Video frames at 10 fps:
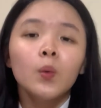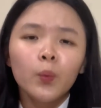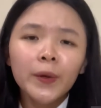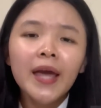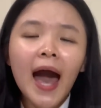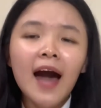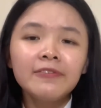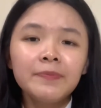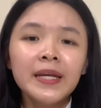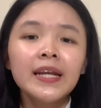We
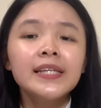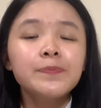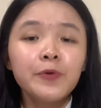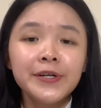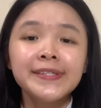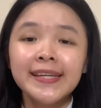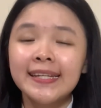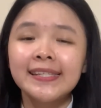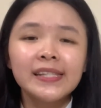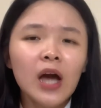have been experiencing
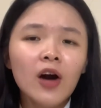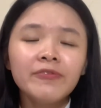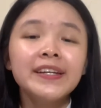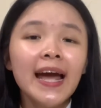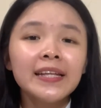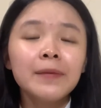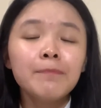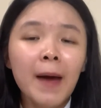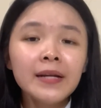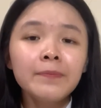this COVID-19
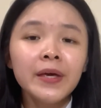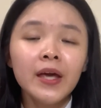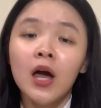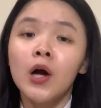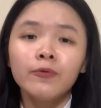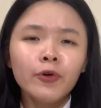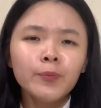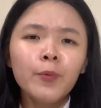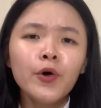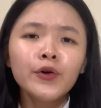pandemic for
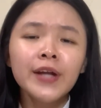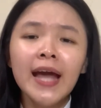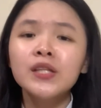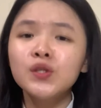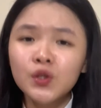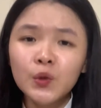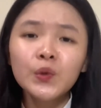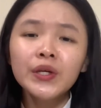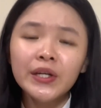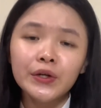more than
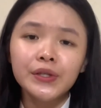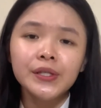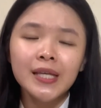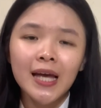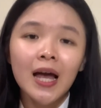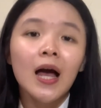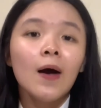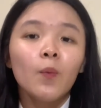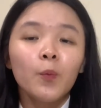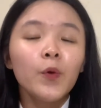two years
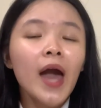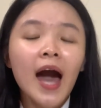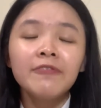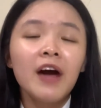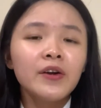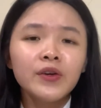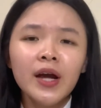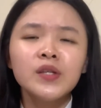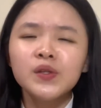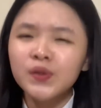we have
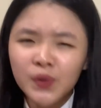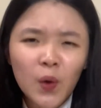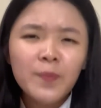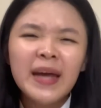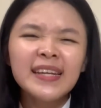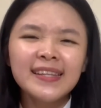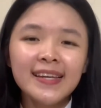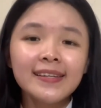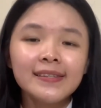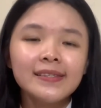undergone so many
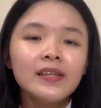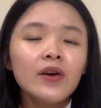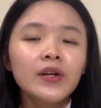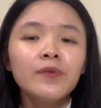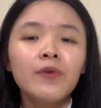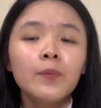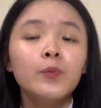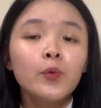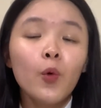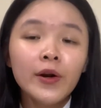things starting from
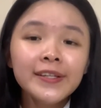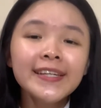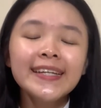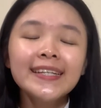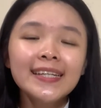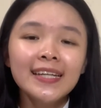quarantine,